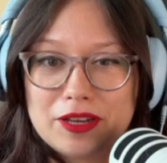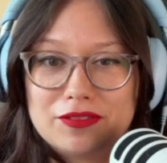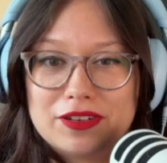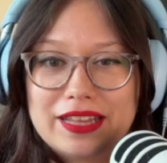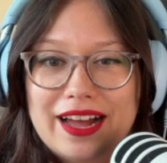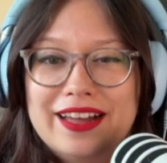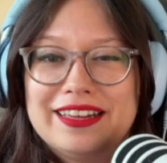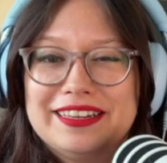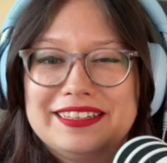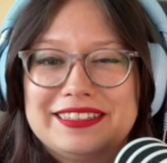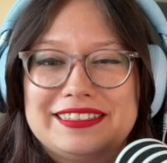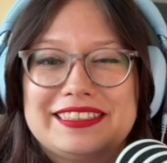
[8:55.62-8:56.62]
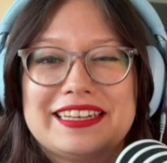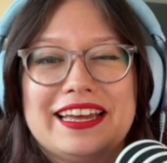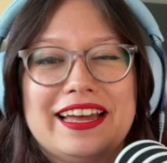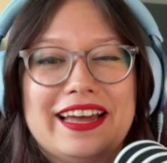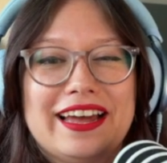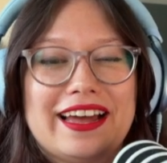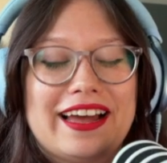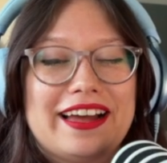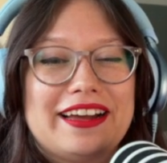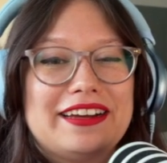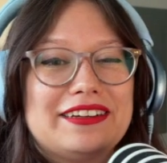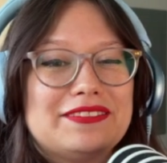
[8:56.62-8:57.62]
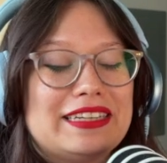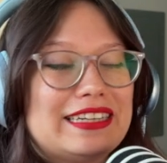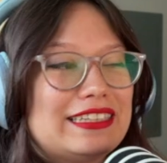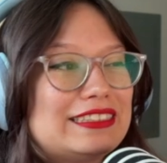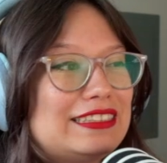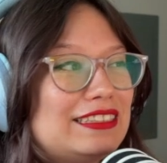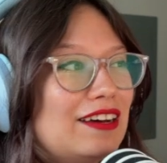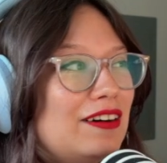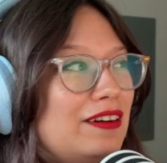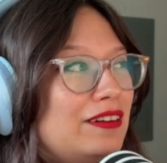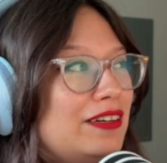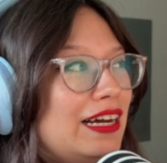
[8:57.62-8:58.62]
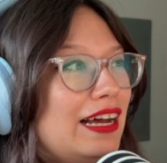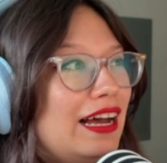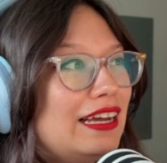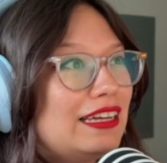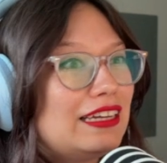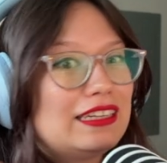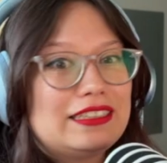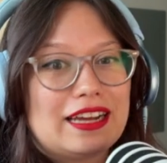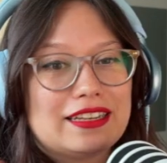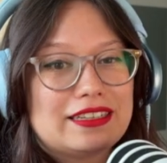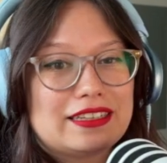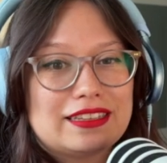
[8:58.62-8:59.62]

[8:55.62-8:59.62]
for that. um, so yeah, like